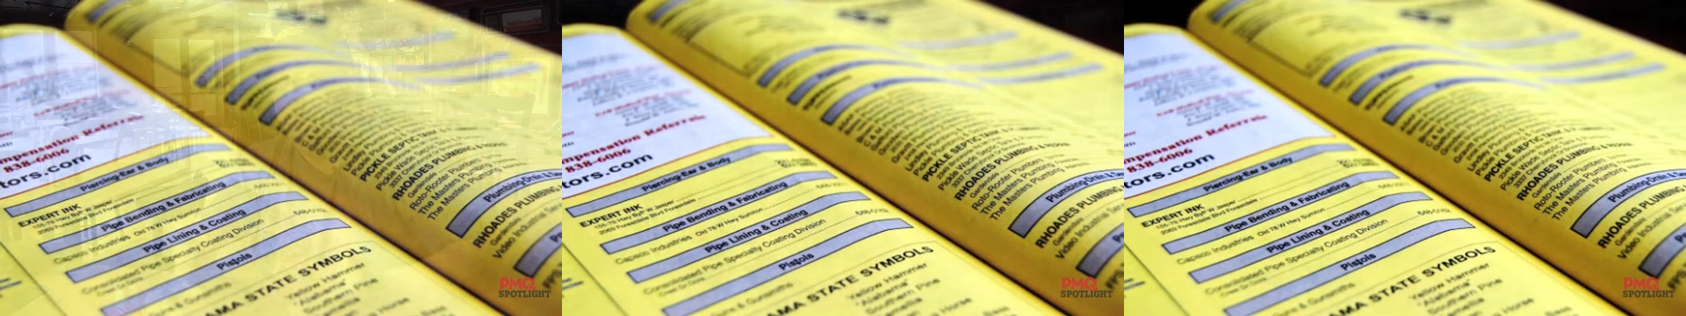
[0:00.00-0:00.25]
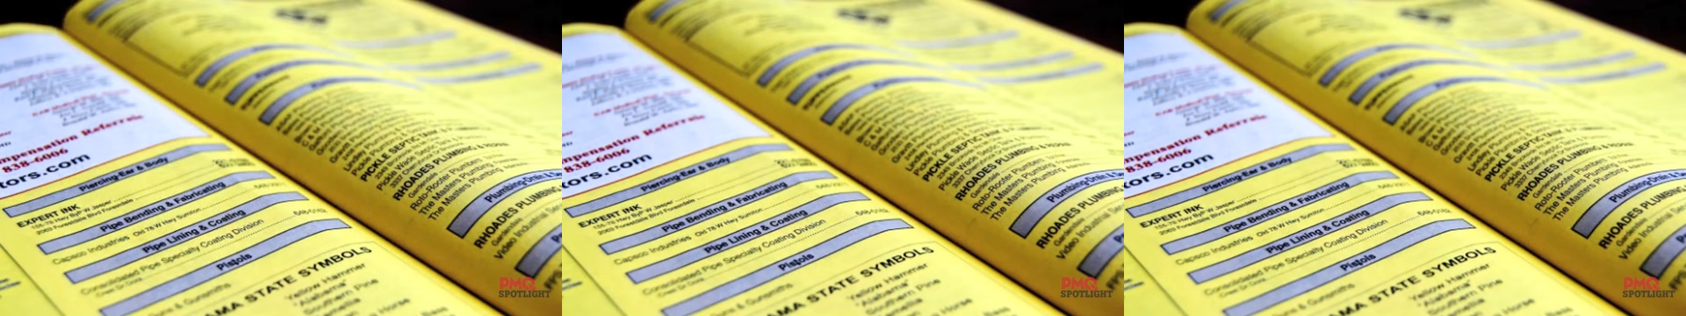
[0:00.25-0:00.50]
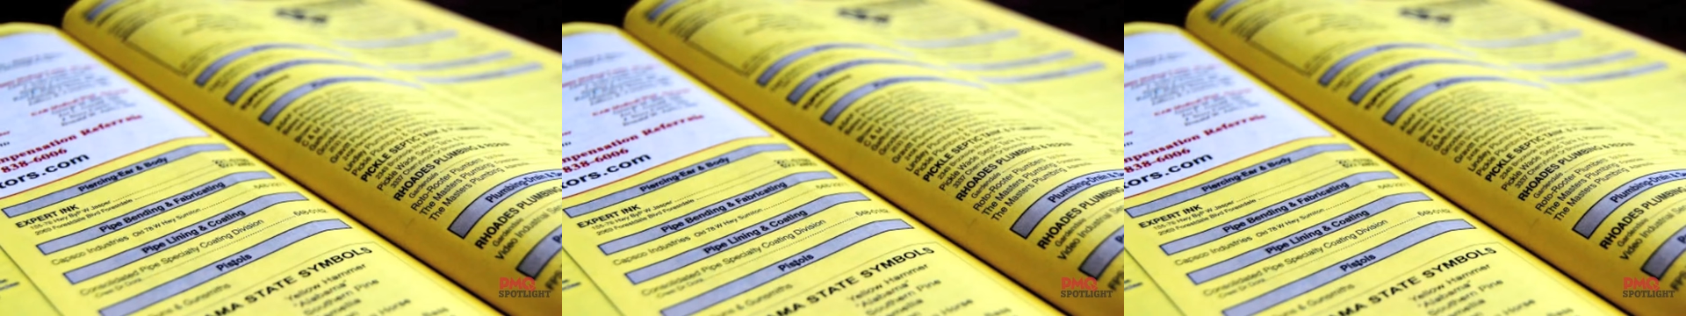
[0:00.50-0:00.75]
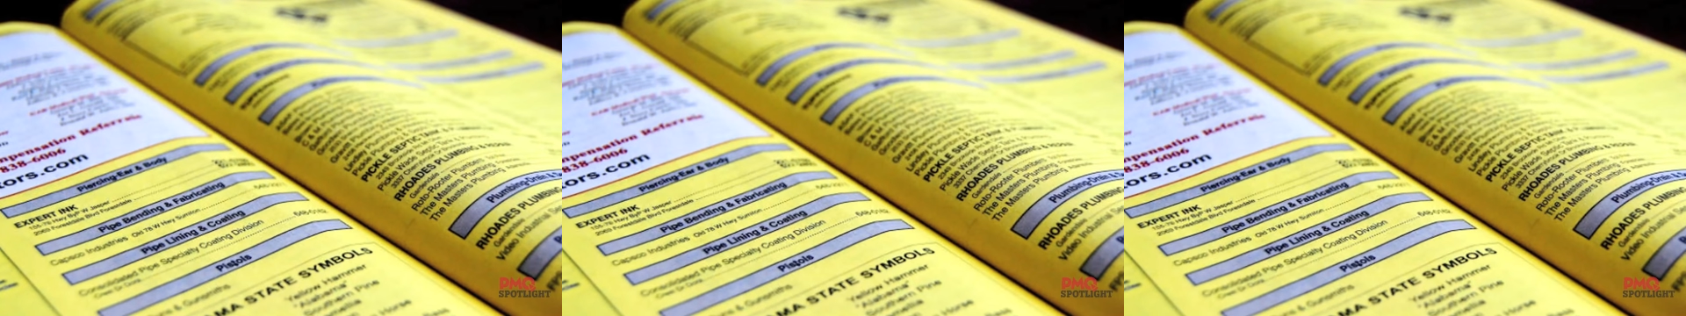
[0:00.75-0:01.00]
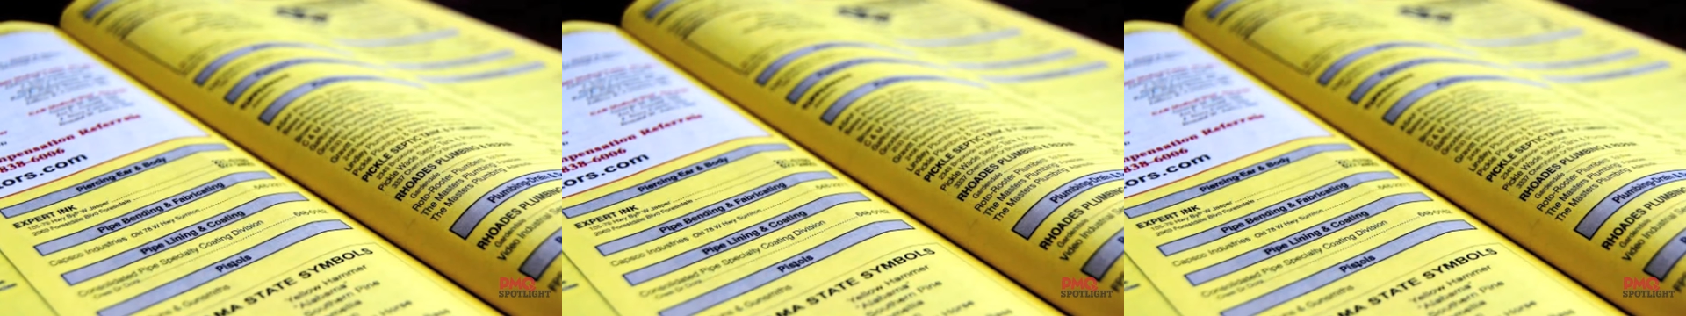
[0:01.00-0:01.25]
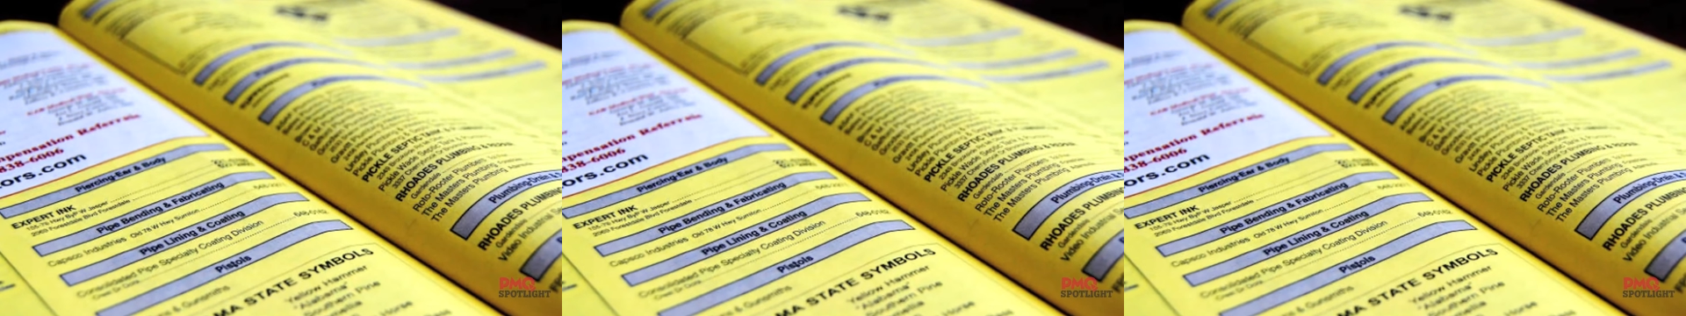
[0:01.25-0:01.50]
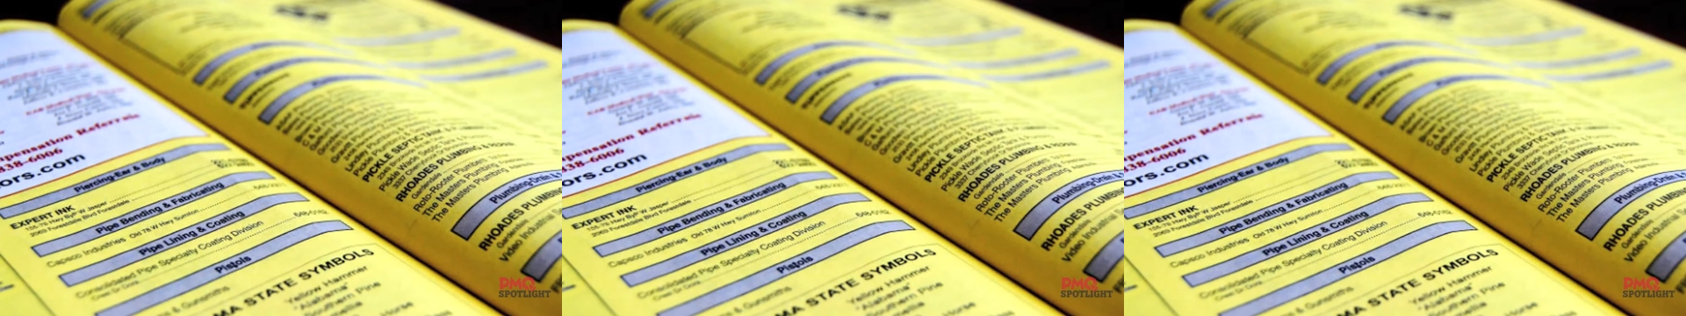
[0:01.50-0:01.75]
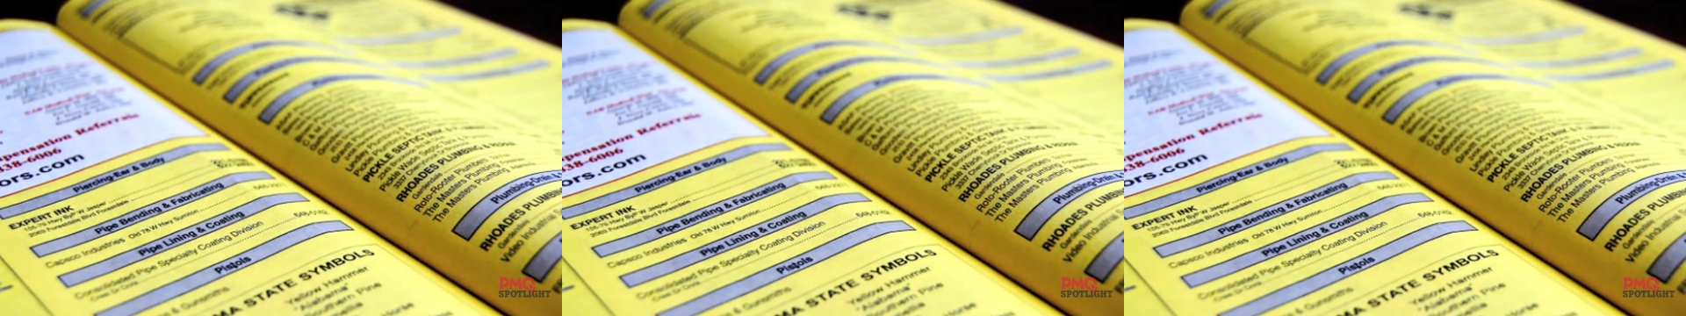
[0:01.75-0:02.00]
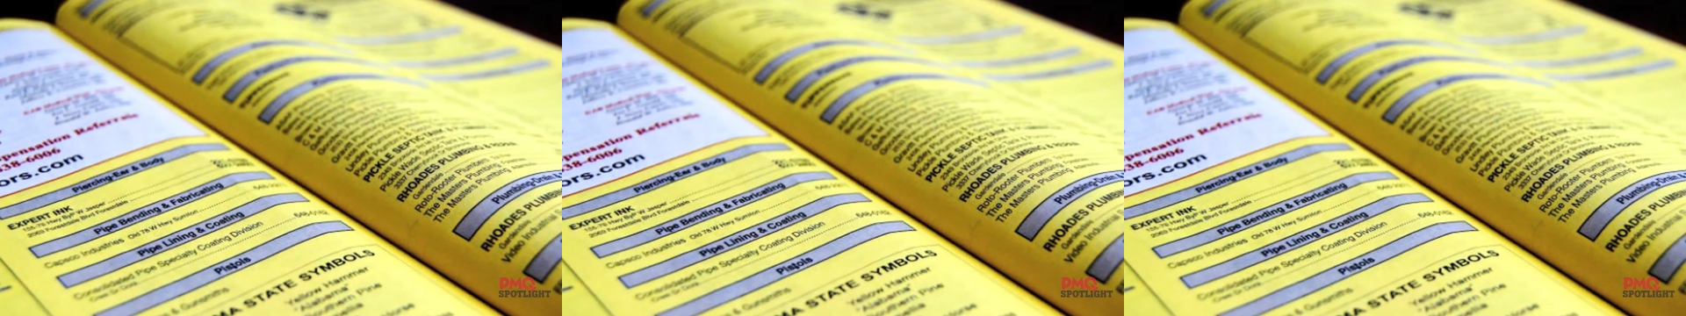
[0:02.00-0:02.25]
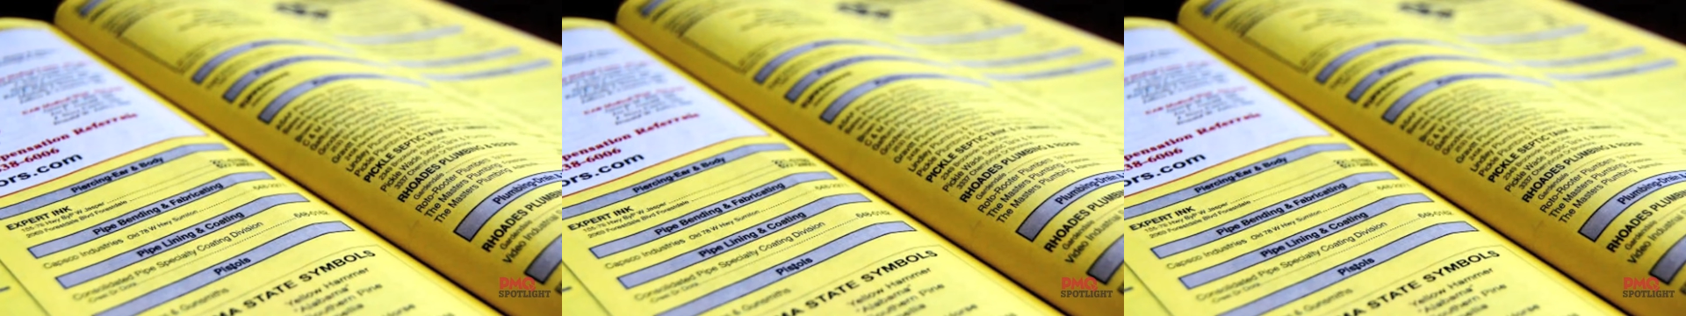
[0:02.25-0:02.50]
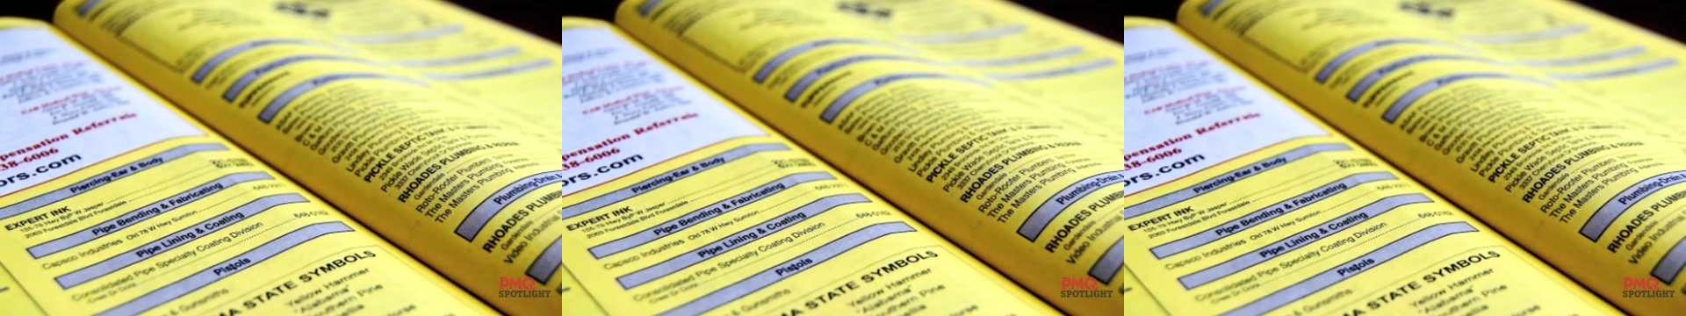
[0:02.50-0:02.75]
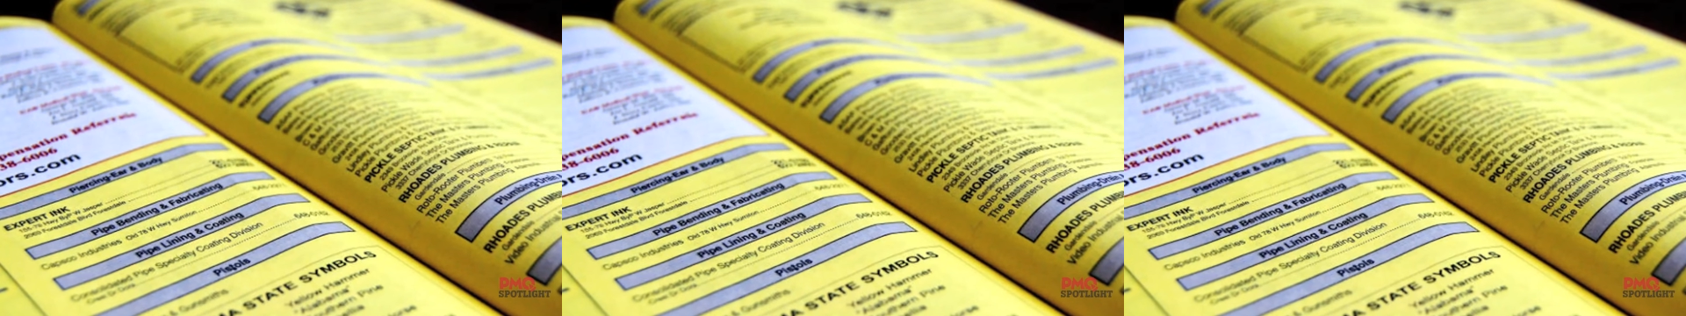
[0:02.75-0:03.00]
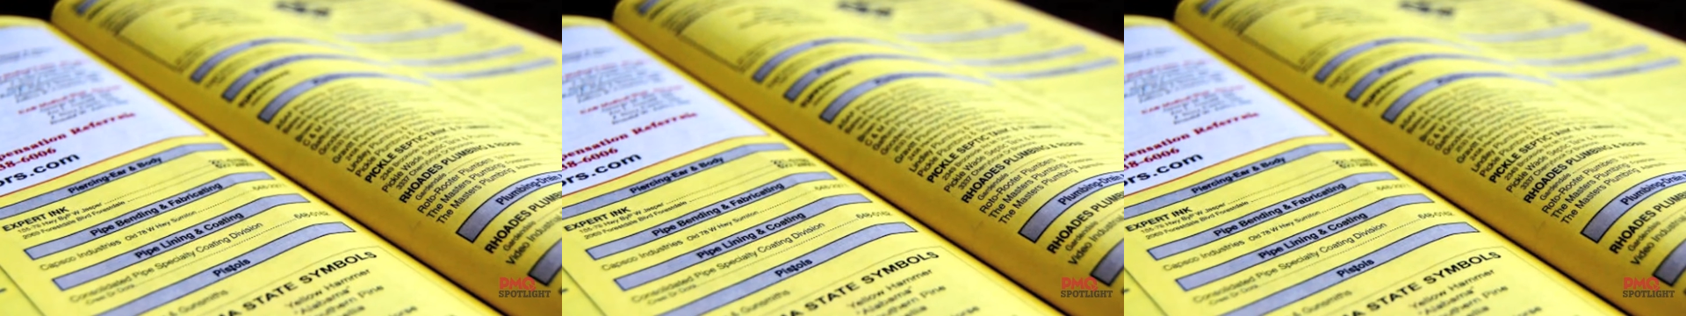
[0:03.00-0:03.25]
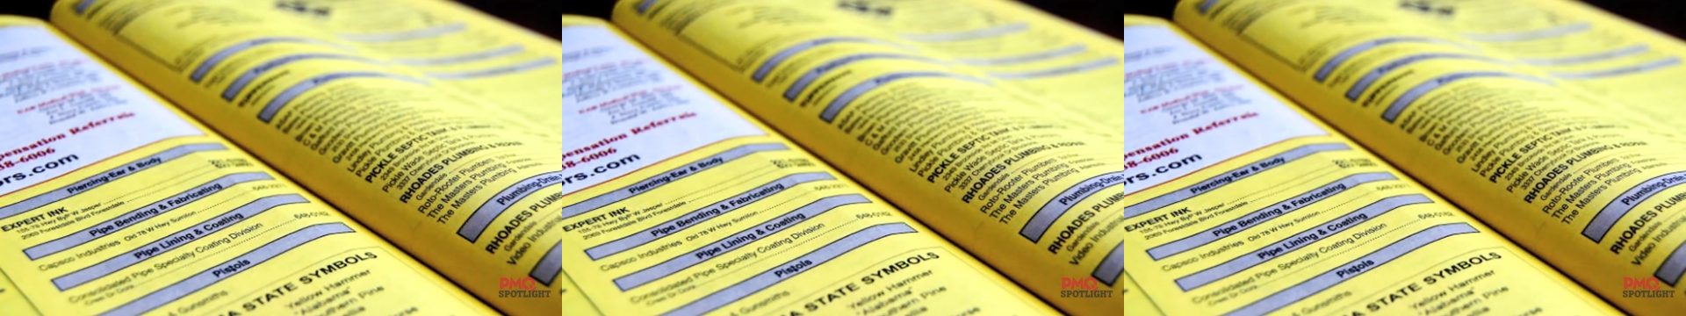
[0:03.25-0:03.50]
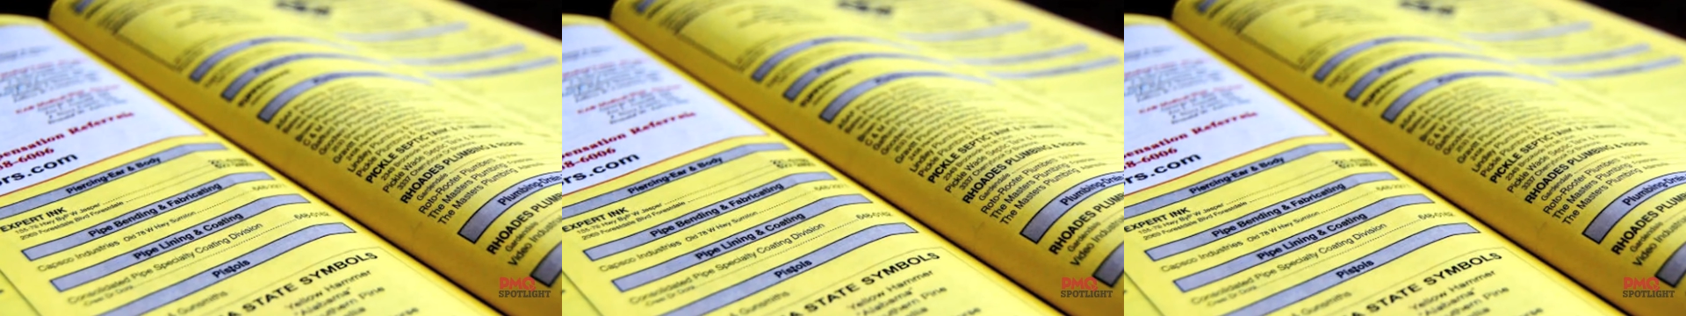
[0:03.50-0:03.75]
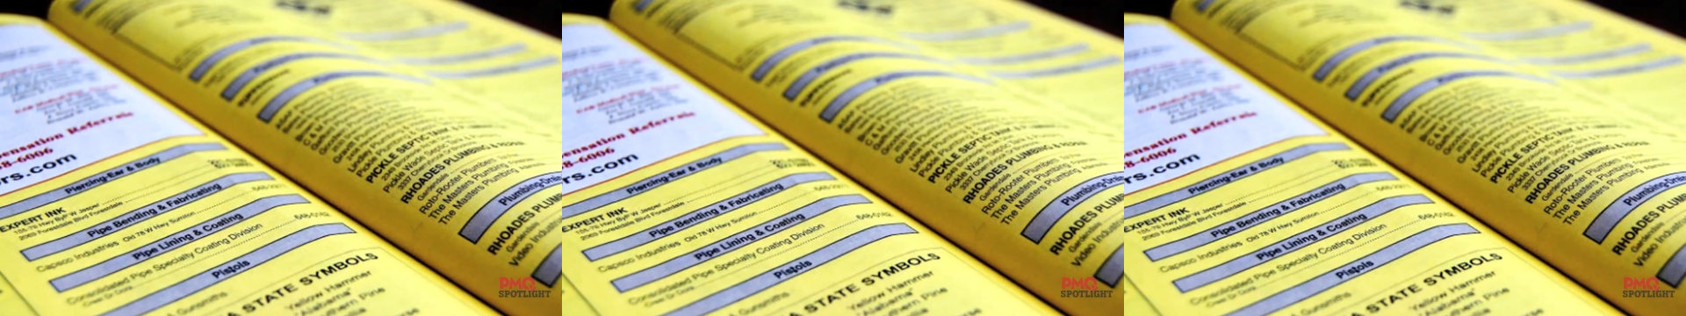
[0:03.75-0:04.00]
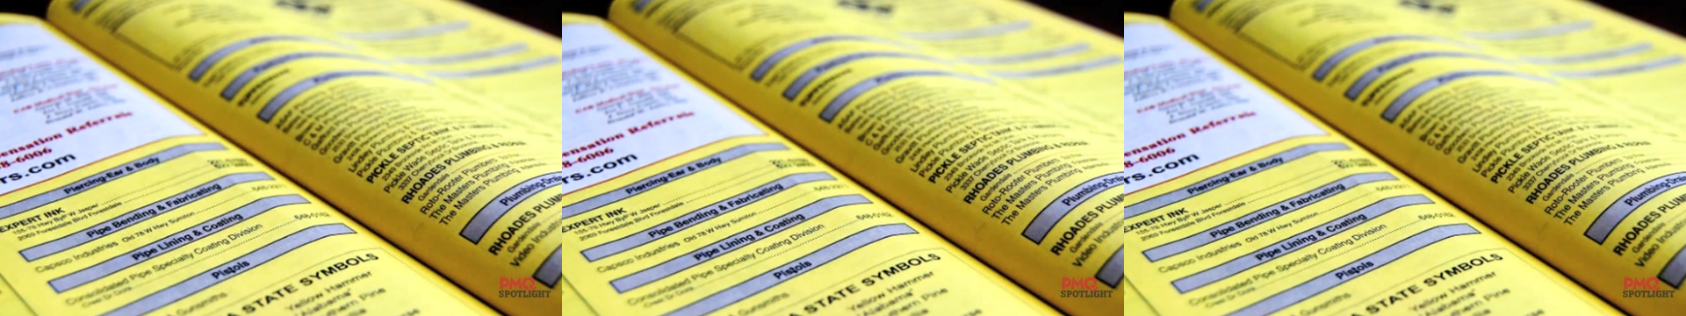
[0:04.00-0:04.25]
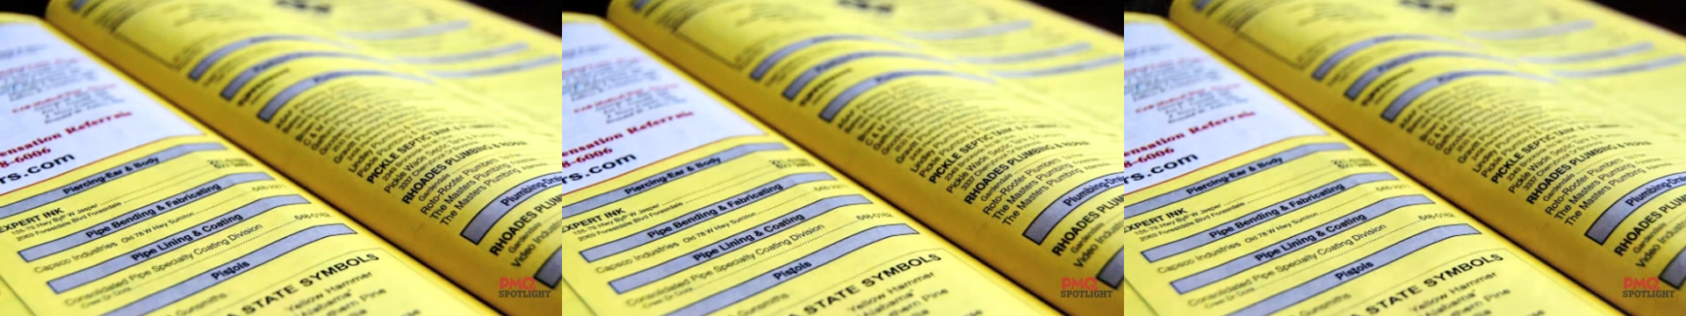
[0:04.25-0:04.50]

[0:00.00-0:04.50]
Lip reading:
(no speaker visible)